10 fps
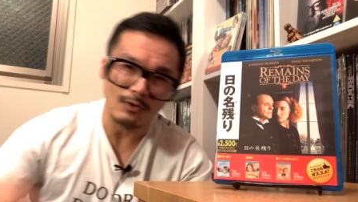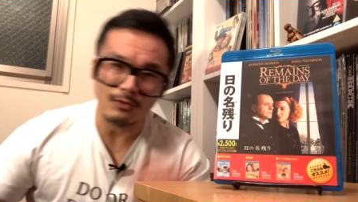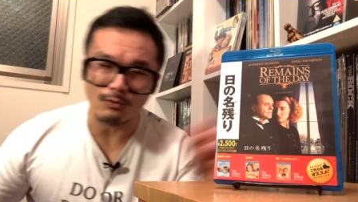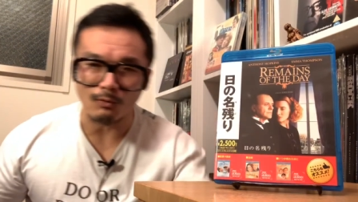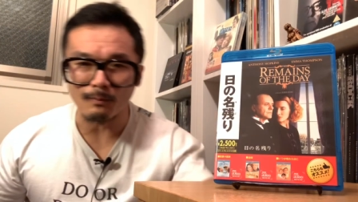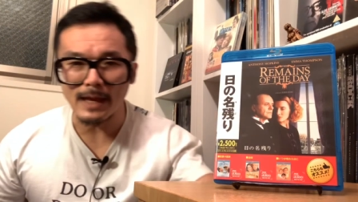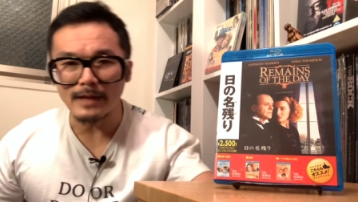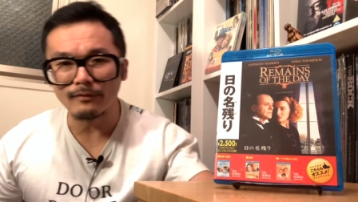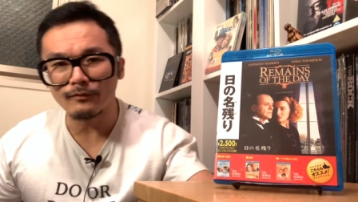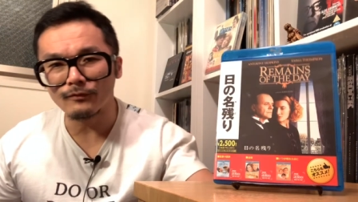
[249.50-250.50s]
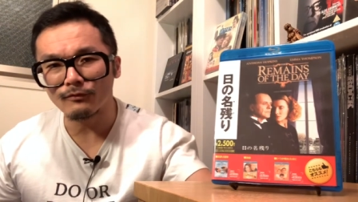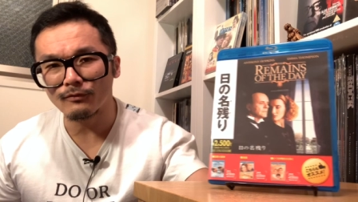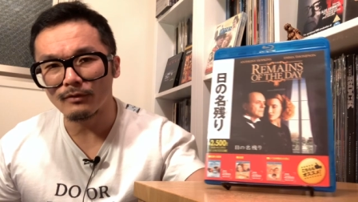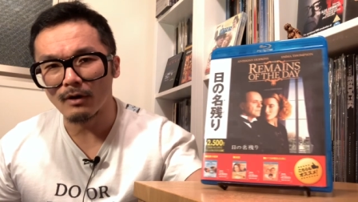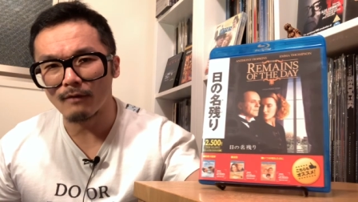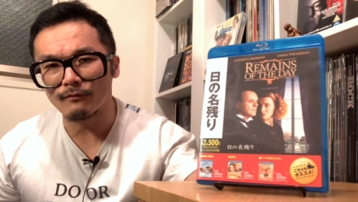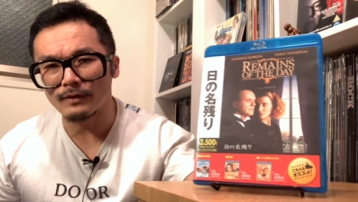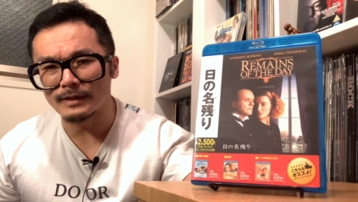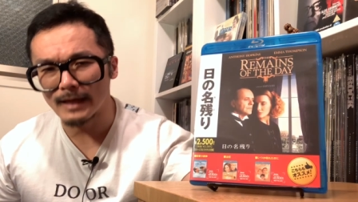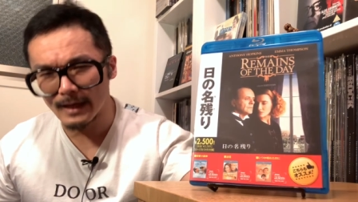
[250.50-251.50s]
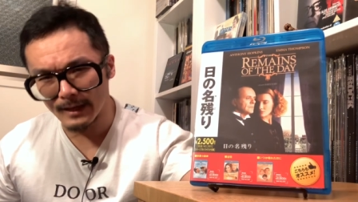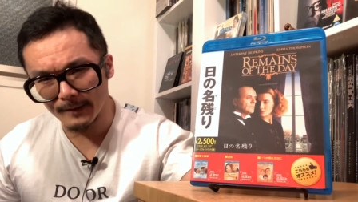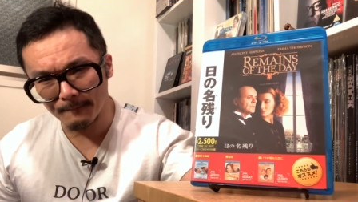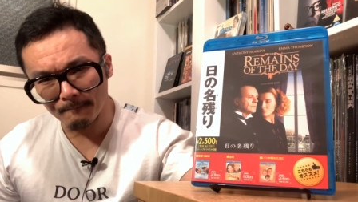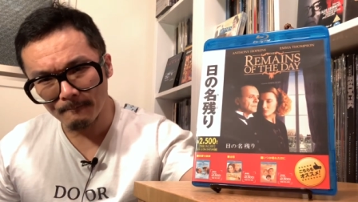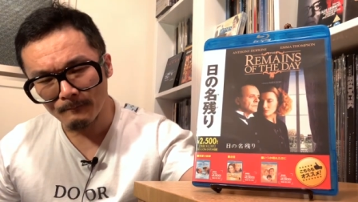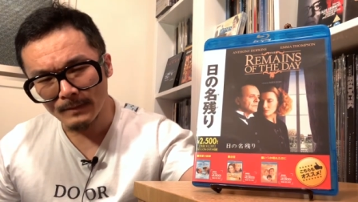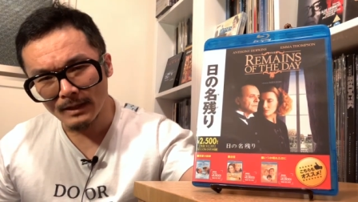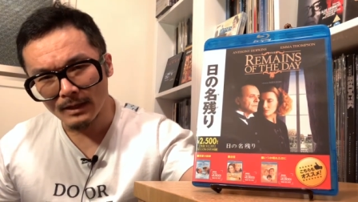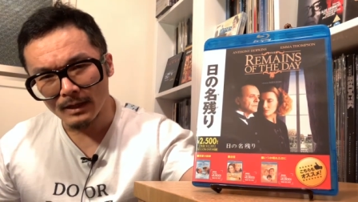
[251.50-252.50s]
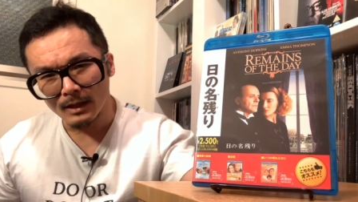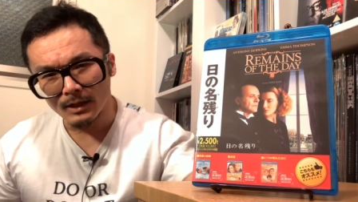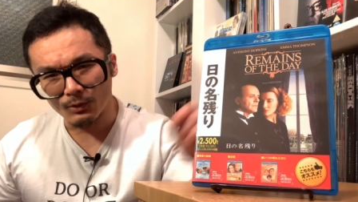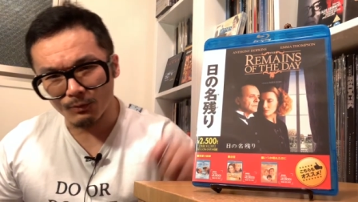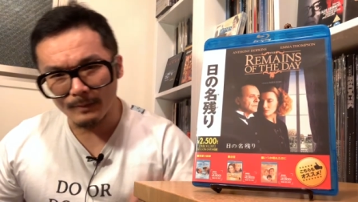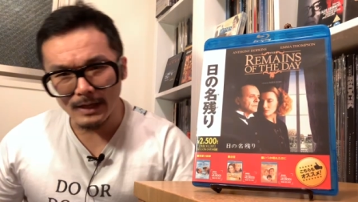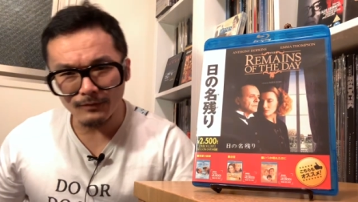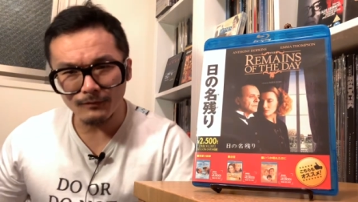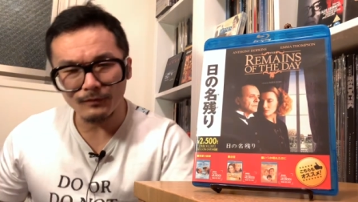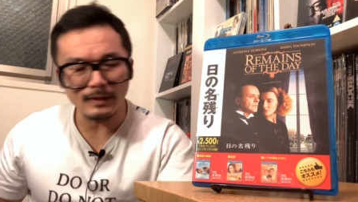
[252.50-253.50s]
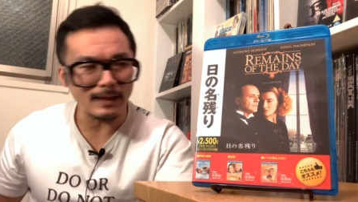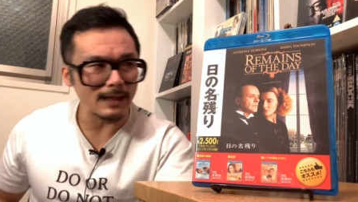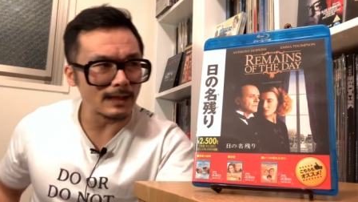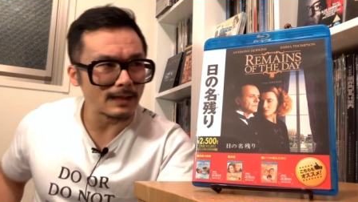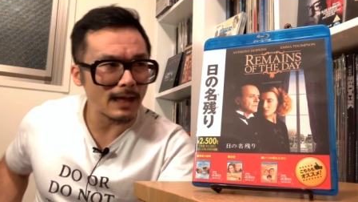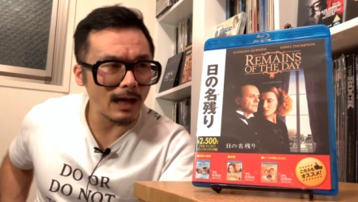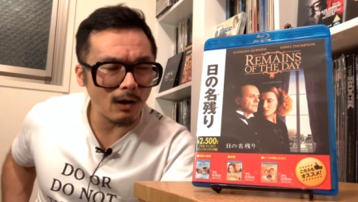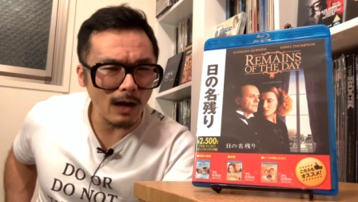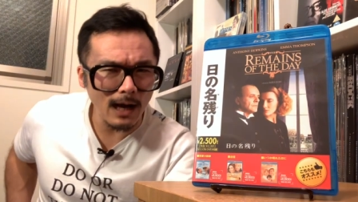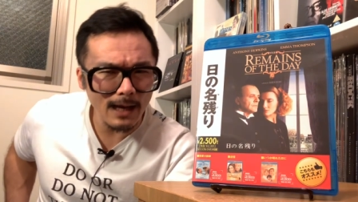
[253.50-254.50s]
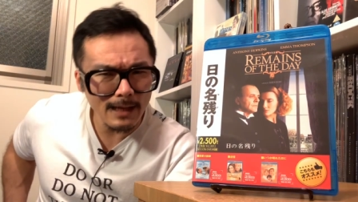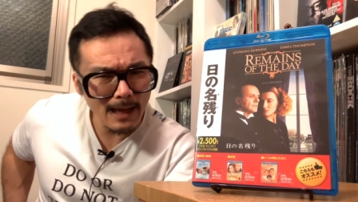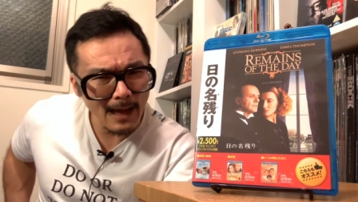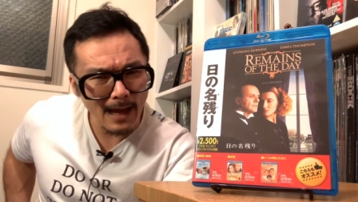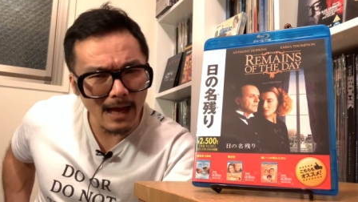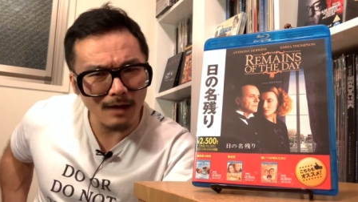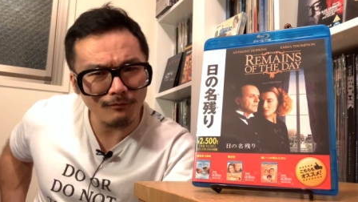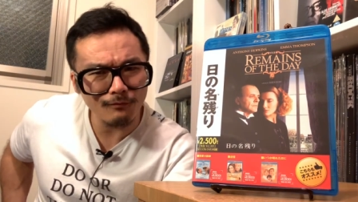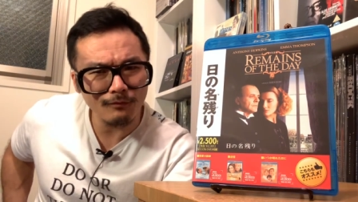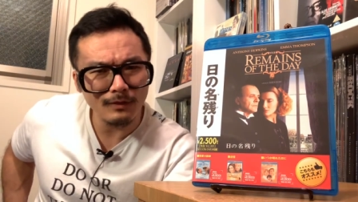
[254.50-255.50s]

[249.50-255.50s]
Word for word: the remains of the day. The remains of the day. Now, I have